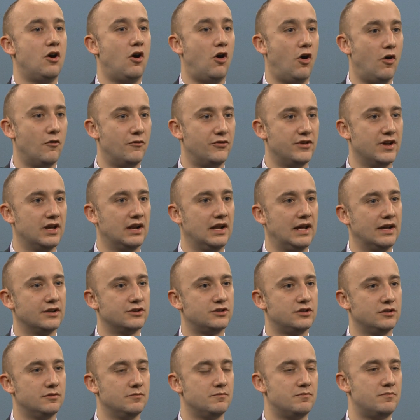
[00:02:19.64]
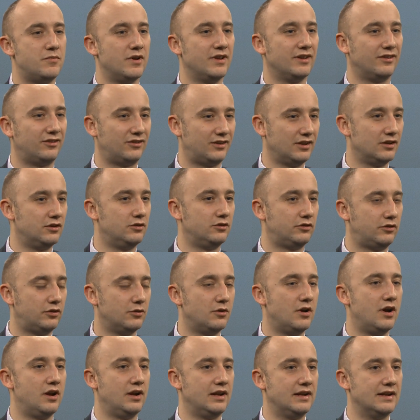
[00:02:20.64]
of the election. But it's still
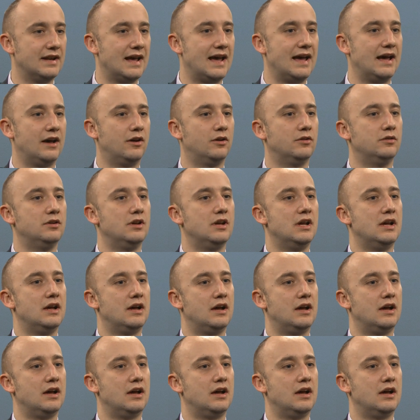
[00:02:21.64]
too early now,